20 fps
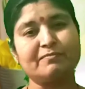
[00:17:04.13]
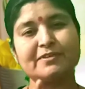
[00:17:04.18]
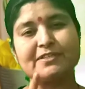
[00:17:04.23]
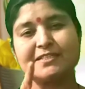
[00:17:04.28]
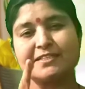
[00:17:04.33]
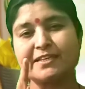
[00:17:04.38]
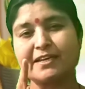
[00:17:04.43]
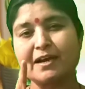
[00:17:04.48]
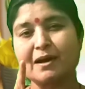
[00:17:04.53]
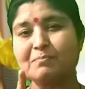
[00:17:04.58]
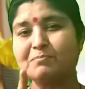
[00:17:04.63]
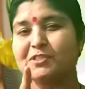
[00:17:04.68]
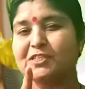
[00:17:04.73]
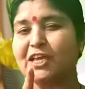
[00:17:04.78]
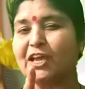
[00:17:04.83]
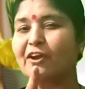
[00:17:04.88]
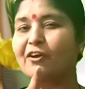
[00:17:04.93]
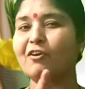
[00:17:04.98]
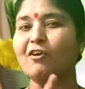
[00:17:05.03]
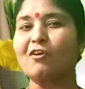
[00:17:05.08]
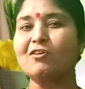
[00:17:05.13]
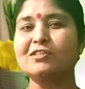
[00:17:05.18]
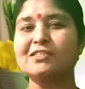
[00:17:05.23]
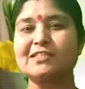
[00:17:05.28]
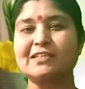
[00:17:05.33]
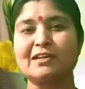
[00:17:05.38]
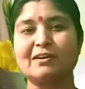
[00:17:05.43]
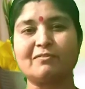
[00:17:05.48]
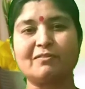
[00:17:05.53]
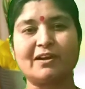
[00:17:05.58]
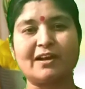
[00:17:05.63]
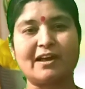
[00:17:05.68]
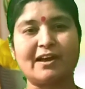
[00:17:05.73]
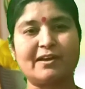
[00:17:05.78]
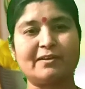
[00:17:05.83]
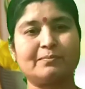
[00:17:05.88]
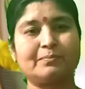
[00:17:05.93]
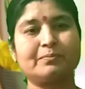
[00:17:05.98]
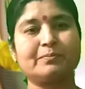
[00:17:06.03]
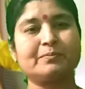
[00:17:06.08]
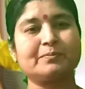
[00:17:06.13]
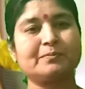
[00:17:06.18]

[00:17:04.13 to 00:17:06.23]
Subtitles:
which comes across in our life.